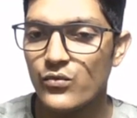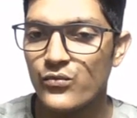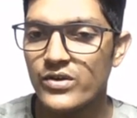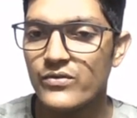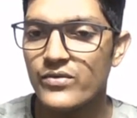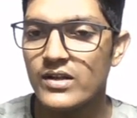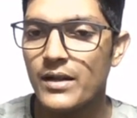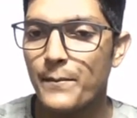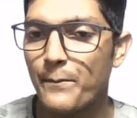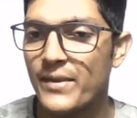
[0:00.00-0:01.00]
we will
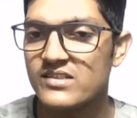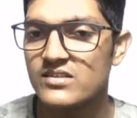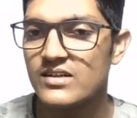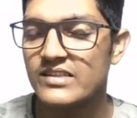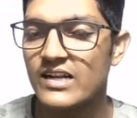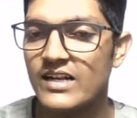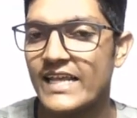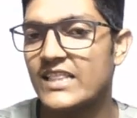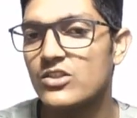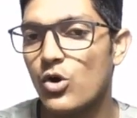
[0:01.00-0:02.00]
measure the
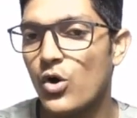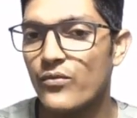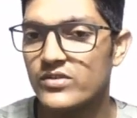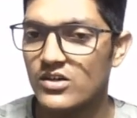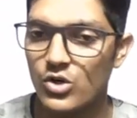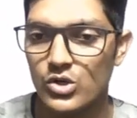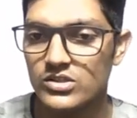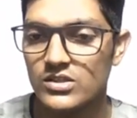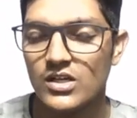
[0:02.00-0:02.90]
length of the cloth.